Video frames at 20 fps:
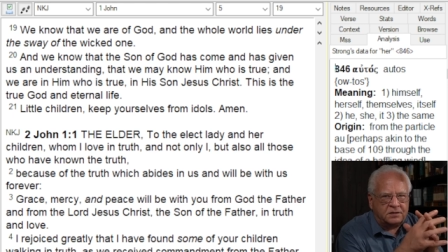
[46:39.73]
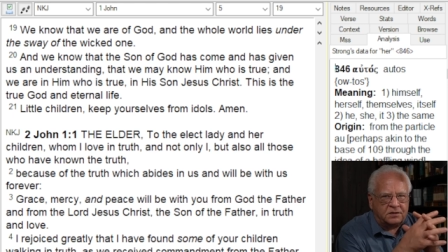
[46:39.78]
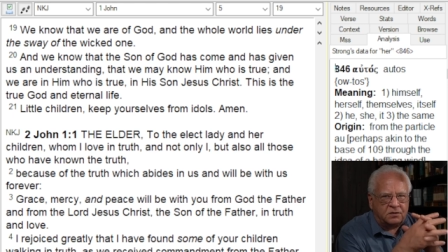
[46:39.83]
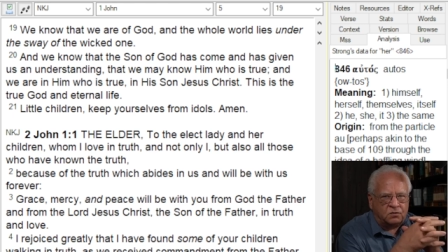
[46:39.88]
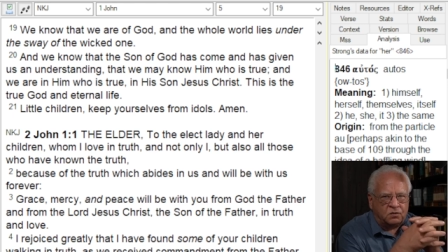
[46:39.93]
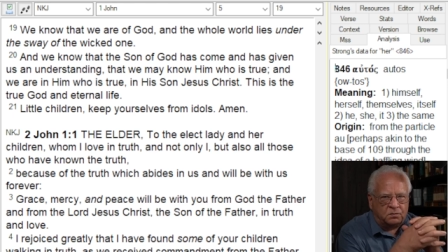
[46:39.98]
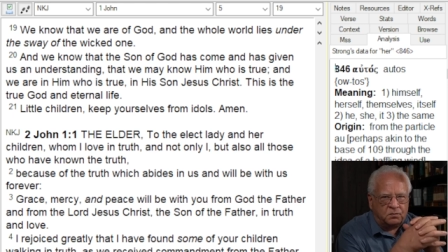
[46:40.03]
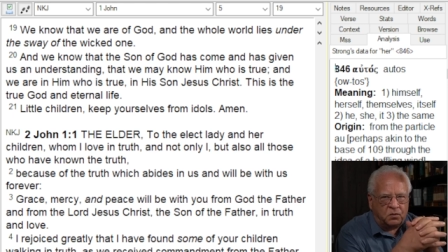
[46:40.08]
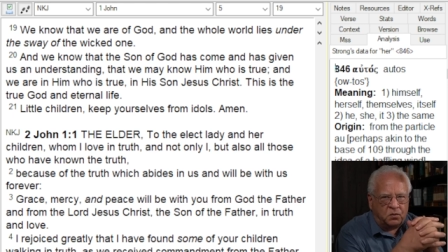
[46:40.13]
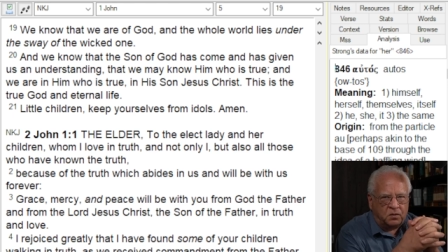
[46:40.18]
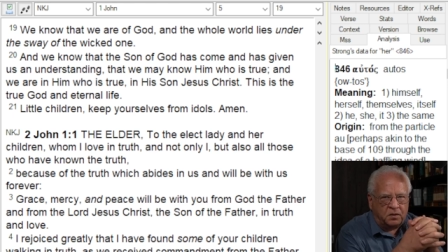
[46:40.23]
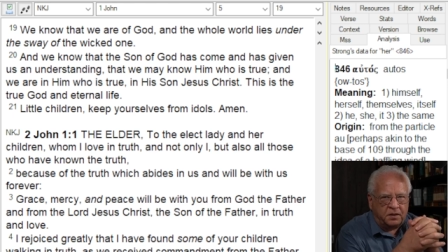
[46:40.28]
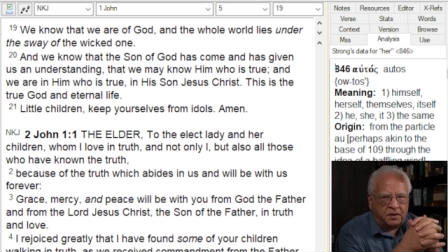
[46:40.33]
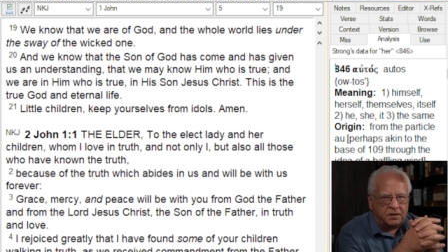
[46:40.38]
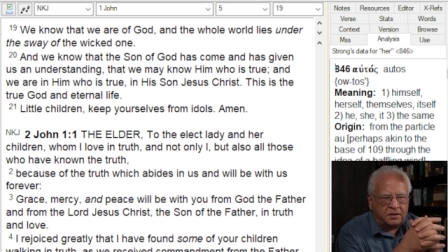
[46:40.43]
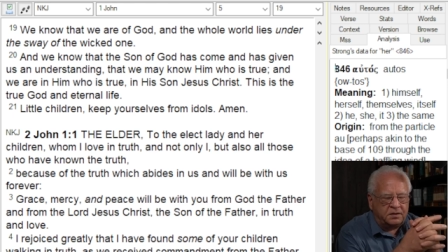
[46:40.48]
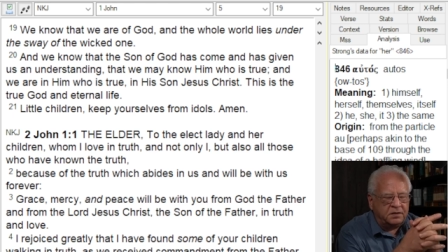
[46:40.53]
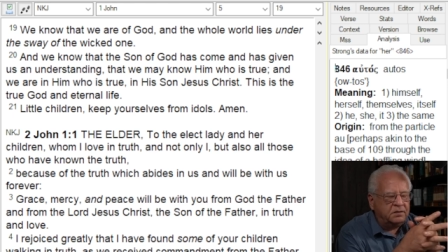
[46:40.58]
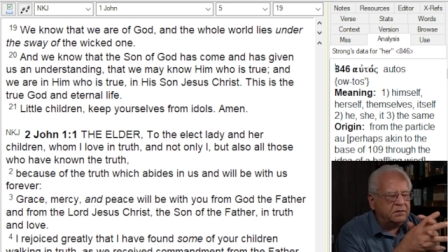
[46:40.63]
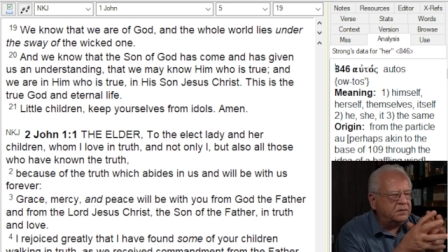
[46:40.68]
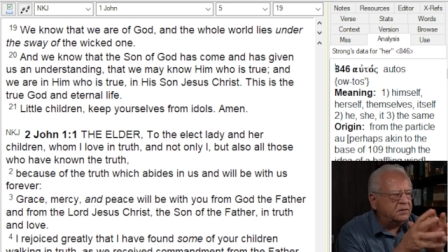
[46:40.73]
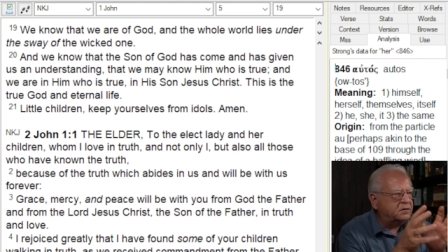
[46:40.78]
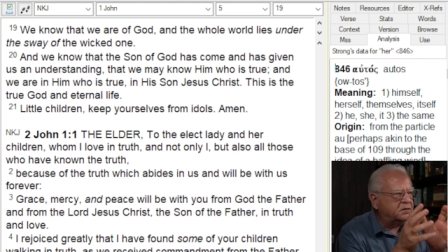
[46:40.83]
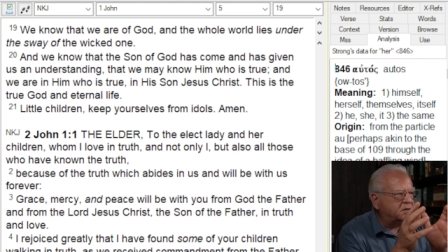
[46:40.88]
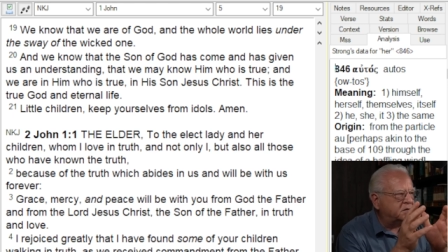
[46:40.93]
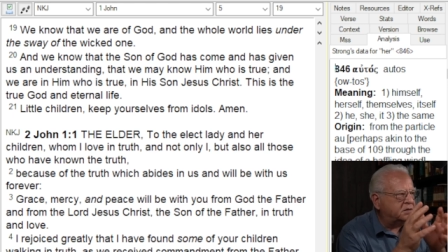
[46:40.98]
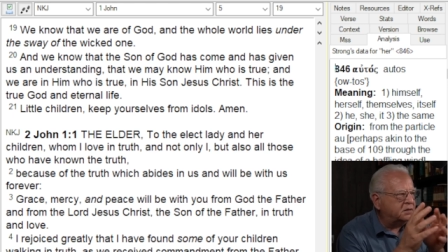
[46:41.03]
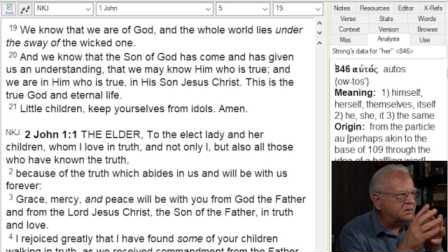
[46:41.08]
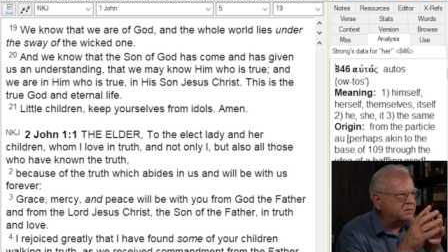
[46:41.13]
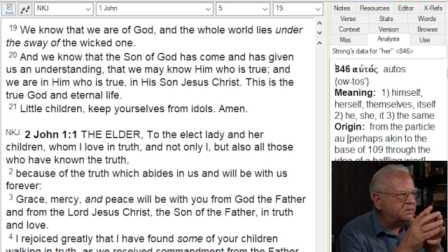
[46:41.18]
that we're born into. This
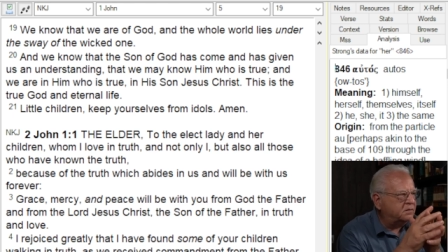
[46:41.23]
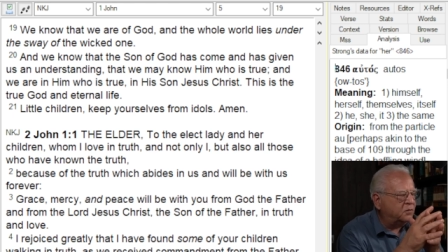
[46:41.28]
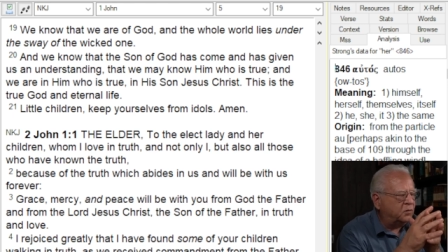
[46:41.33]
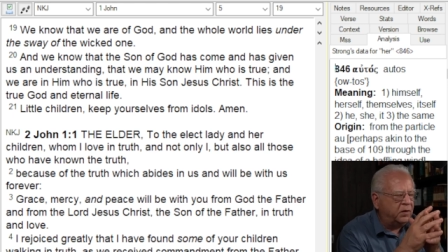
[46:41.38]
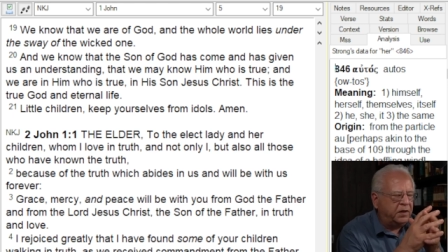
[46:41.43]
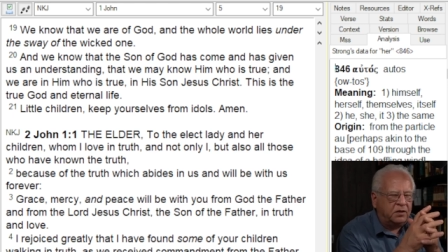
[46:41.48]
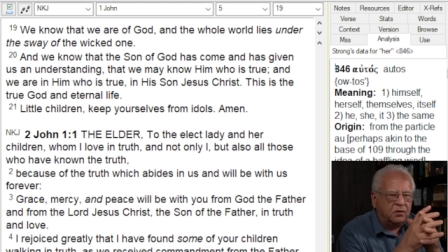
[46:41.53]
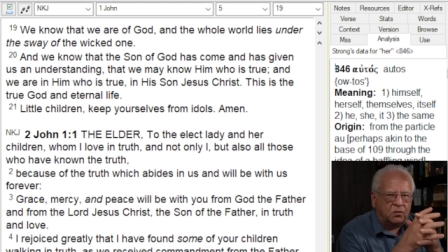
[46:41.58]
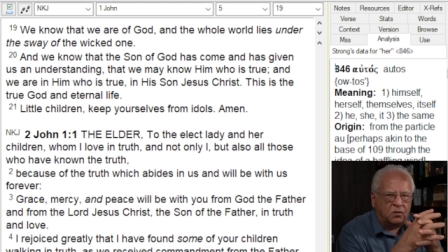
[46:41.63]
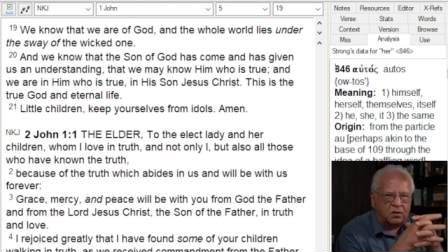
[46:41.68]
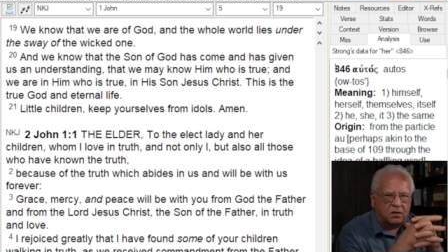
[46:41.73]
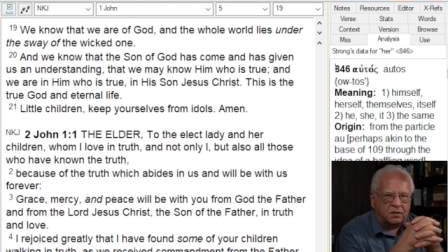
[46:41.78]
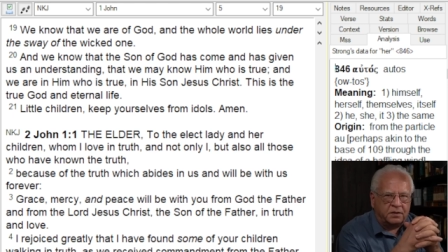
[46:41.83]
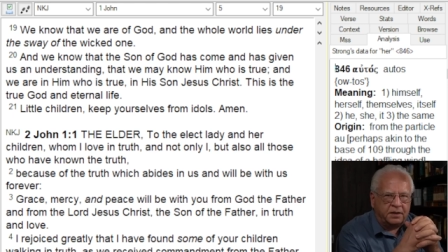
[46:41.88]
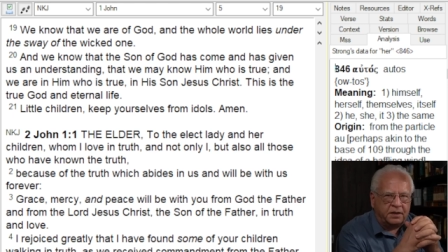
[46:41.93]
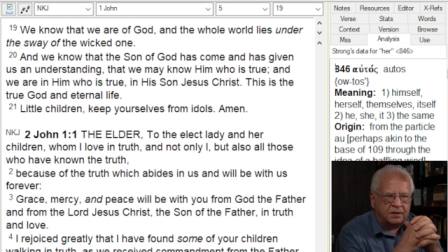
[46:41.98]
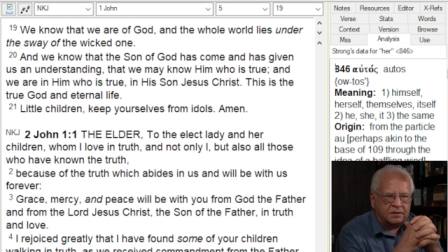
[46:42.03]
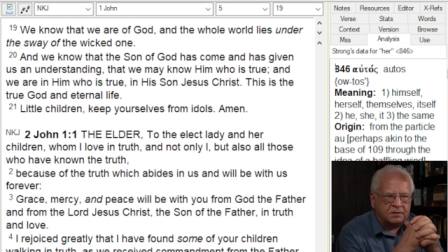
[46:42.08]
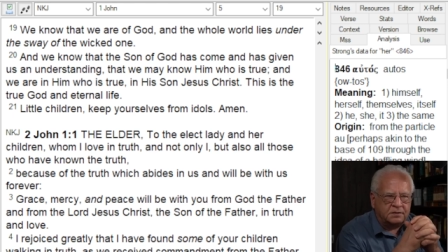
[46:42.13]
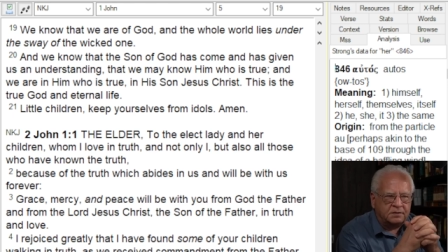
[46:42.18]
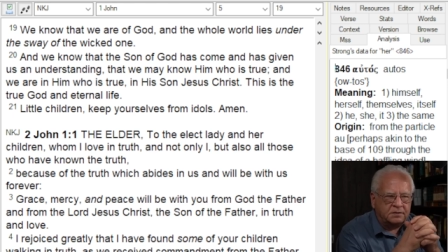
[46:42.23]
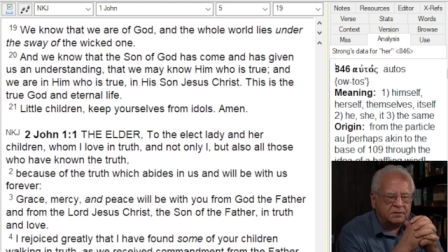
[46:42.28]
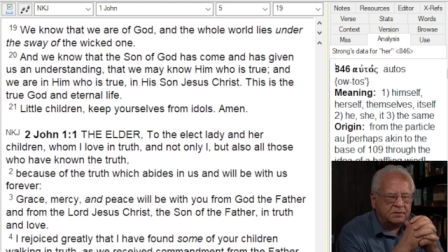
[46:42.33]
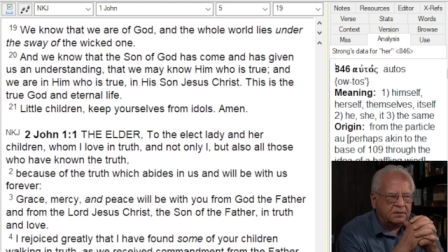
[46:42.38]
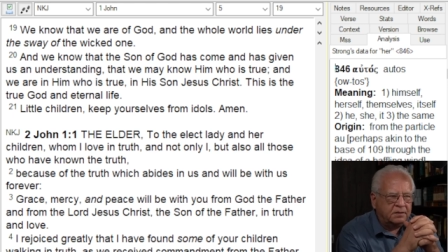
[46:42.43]
is the, way the world is.